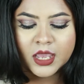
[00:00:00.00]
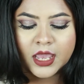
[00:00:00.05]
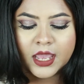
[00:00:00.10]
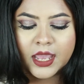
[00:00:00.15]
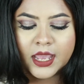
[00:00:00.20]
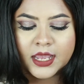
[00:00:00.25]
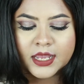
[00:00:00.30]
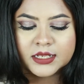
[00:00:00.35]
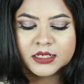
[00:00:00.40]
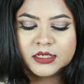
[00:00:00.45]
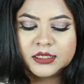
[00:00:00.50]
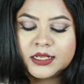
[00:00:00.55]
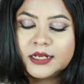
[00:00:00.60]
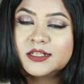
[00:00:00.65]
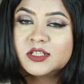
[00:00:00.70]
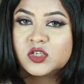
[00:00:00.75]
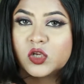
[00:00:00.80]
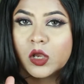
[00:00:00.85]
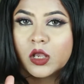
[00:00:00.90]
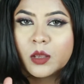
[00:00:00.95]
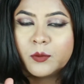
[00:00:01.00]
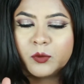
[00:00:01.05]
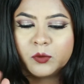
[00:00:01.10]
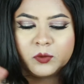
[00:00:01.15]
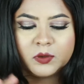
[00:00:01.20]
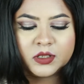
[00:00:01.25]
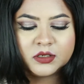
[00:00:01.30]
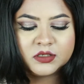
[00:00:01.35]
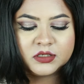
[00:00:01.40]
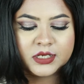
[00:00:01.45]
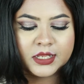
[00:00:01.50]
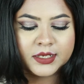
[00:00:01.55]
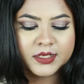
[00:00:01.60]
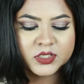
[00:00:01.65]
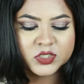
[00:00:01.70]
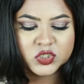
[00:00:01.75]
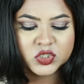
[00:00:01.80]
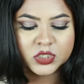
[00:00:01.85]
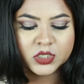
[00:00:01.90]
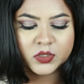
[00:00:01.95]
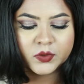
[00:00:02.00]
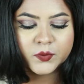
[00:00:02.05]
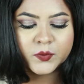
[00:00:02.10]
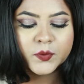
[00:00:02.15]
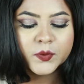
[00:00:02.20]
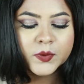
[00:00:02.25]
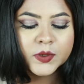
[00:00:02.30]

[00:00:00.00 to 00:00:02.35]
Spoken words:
And let's talk about the texture.